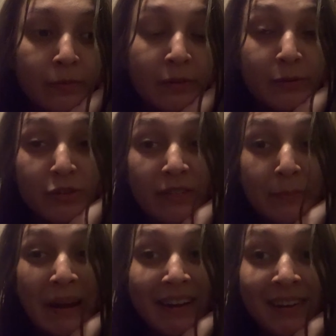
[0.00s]
when he was driving
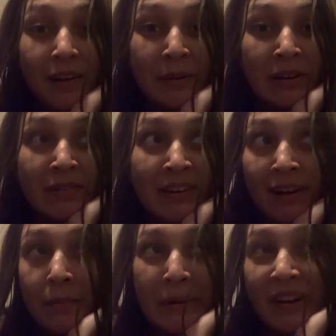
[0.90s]
back about
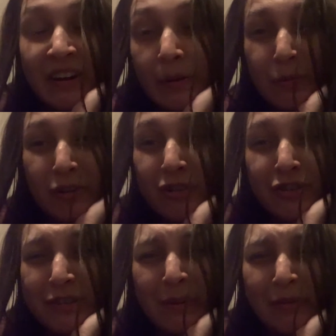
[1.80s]
not buying any more
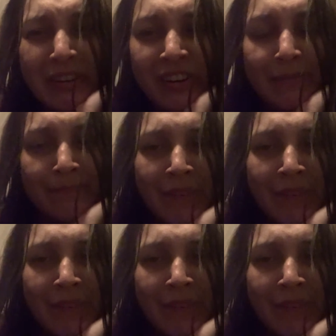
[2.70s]
groceries while we're here.